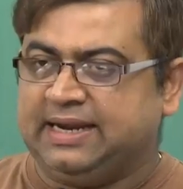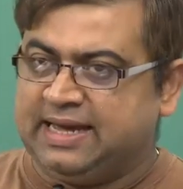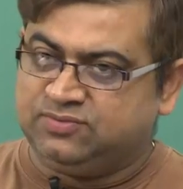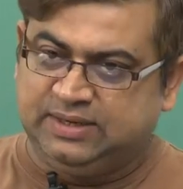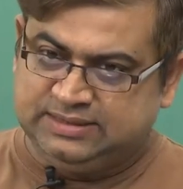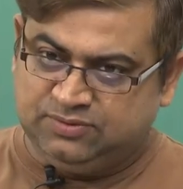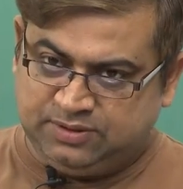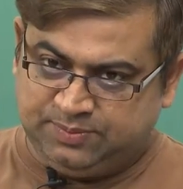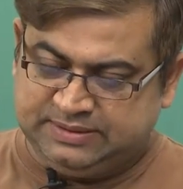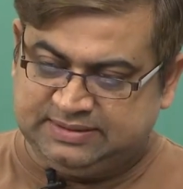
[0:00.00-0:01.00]
side as well as
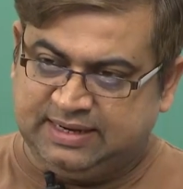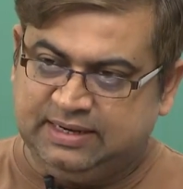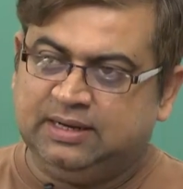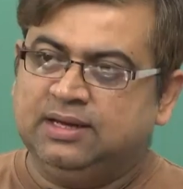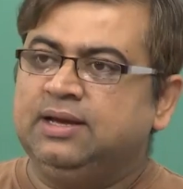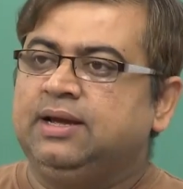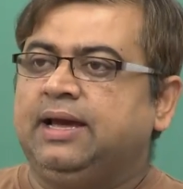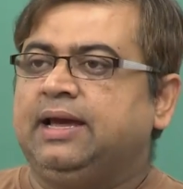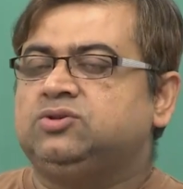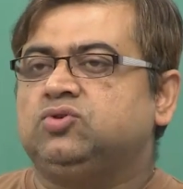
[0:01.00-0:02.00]
the workpiece side.
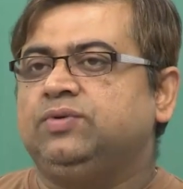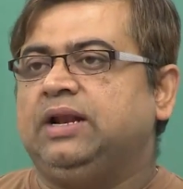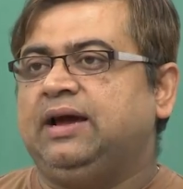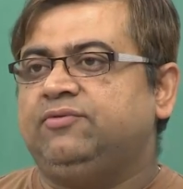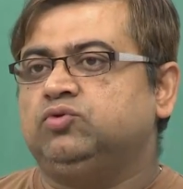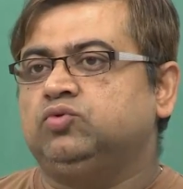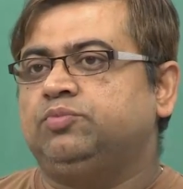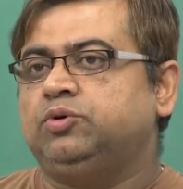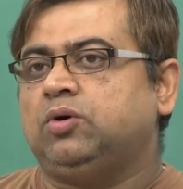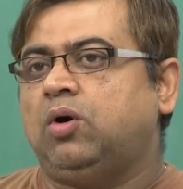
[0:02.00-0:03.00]
And so, we will have
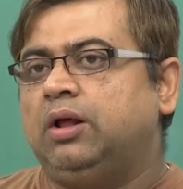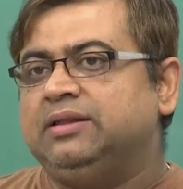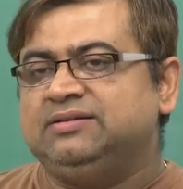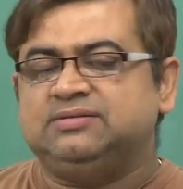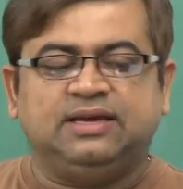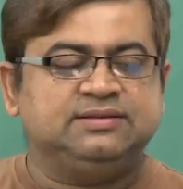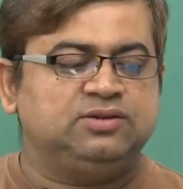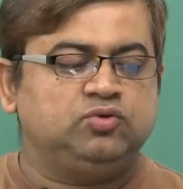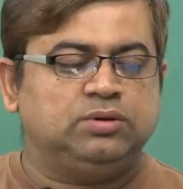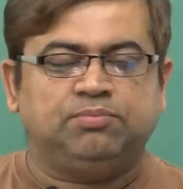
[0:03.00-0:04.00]
to put all these
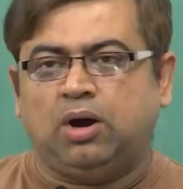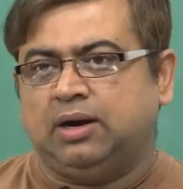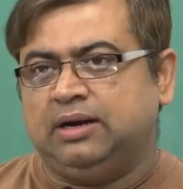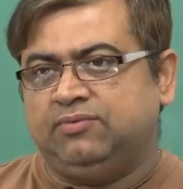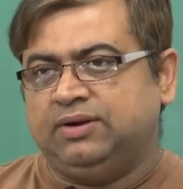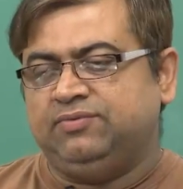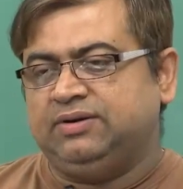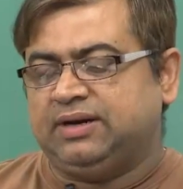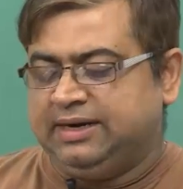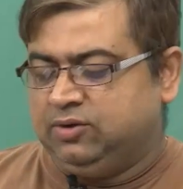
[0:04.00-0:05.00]
things into the model
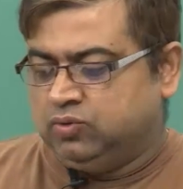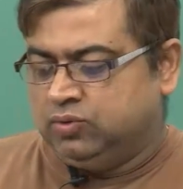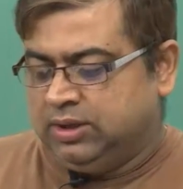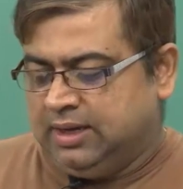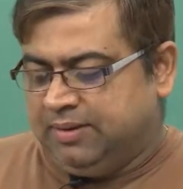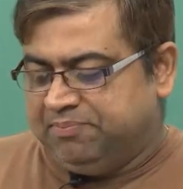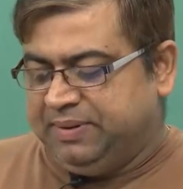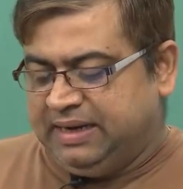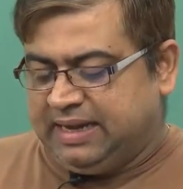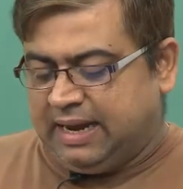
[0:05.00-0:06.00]
when we try to
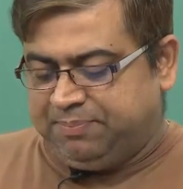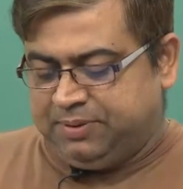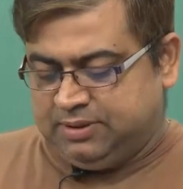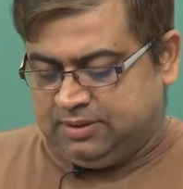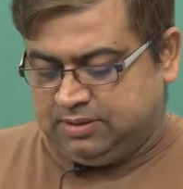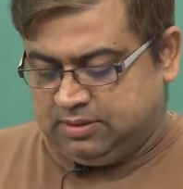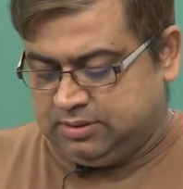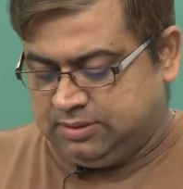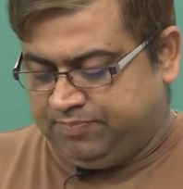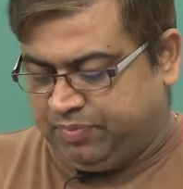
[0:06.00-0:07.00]
build up
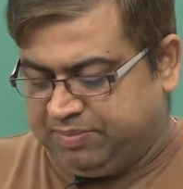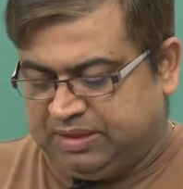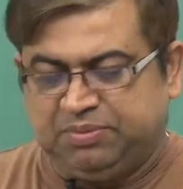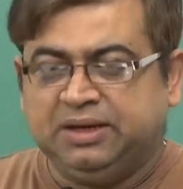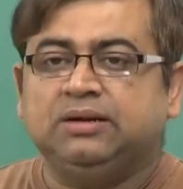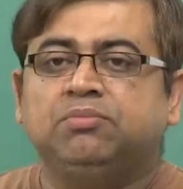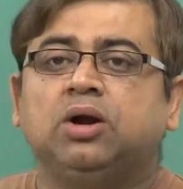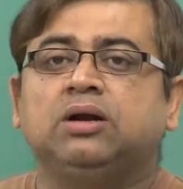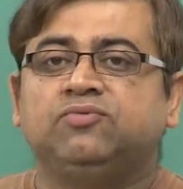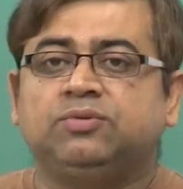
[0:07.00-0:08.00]
um, a mathematical
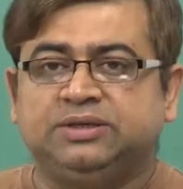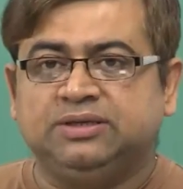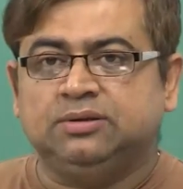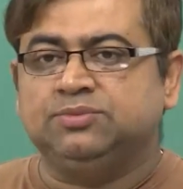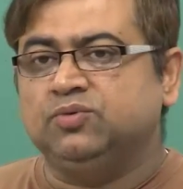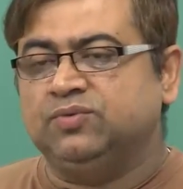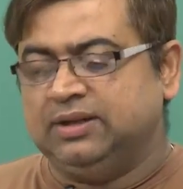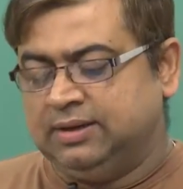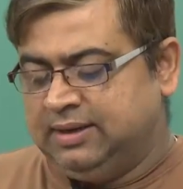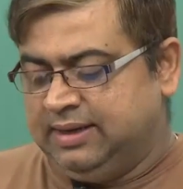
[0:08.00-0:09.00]
model for material
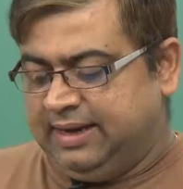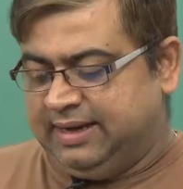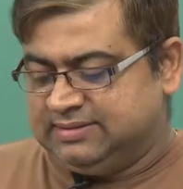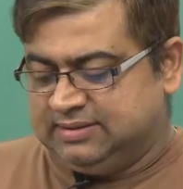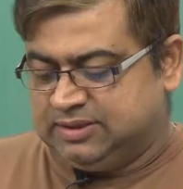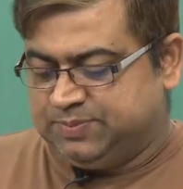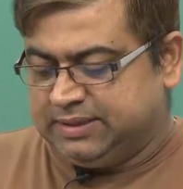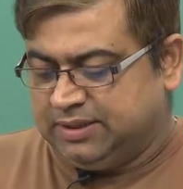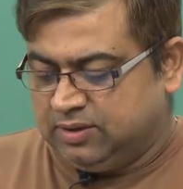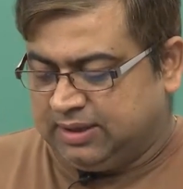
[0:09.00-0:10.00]
removal as in this
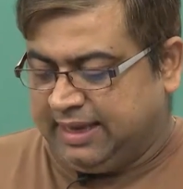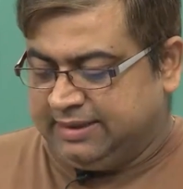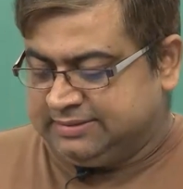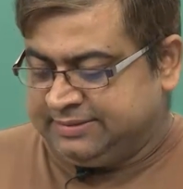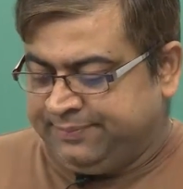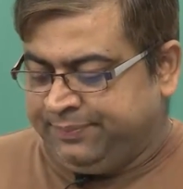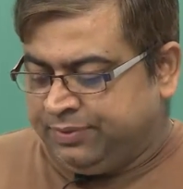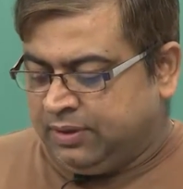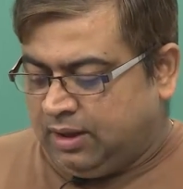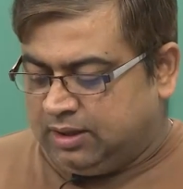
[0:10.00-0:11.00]
particular case.
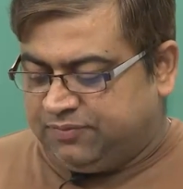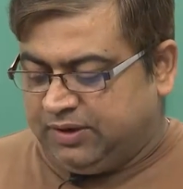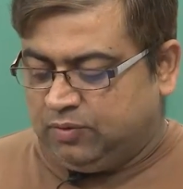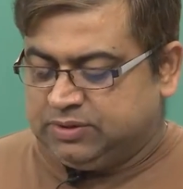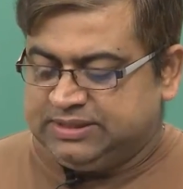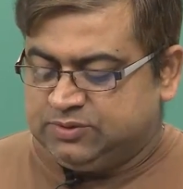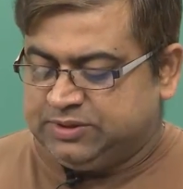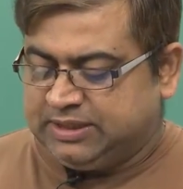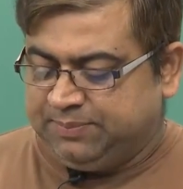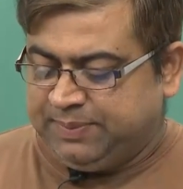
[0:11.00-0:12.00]
The
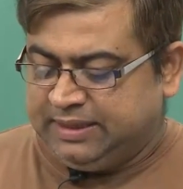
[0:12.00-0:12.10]
frequencies which are